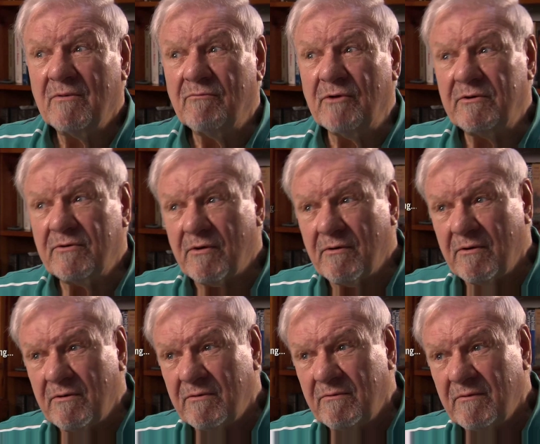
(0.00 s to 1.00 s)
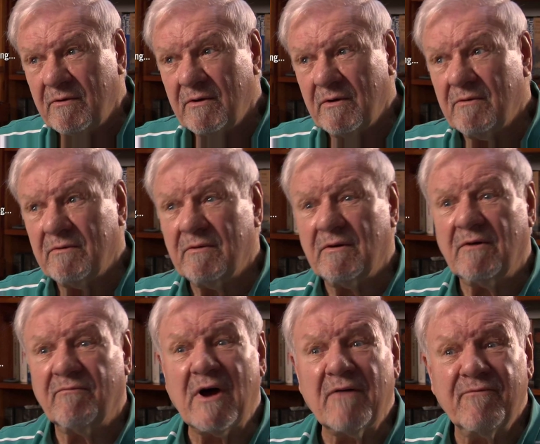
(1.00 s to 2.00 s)
return
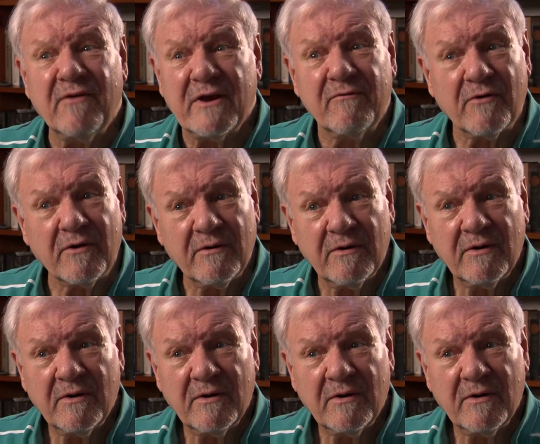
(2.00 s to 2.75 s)
of a favor